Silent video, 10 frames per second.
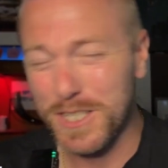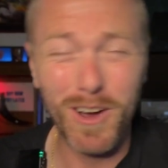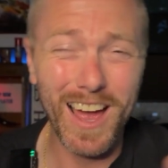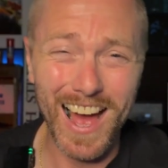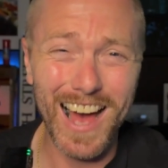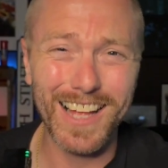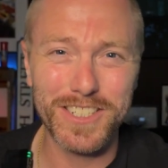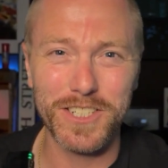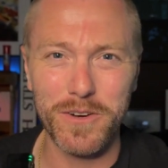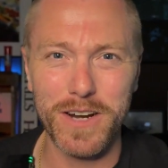It's quite hard
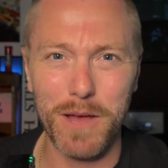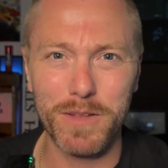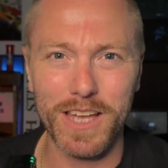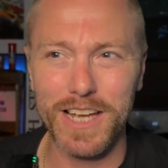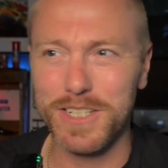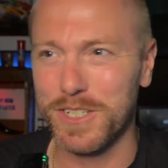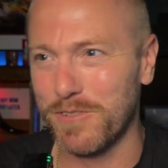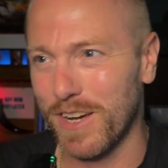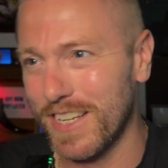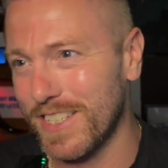to show an application,
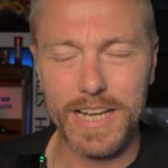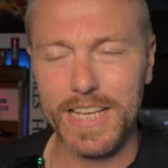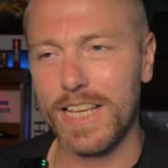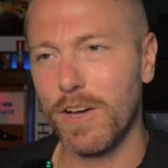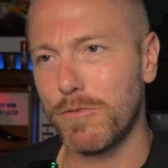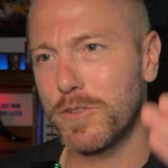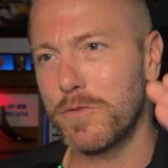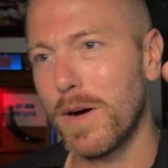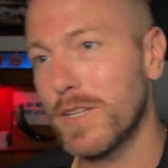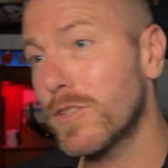right? Eddie, go
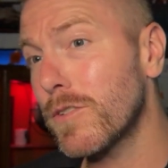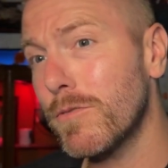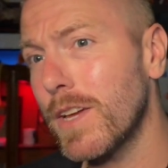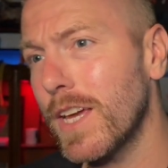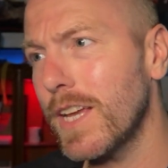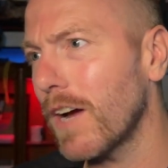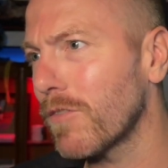to my screen.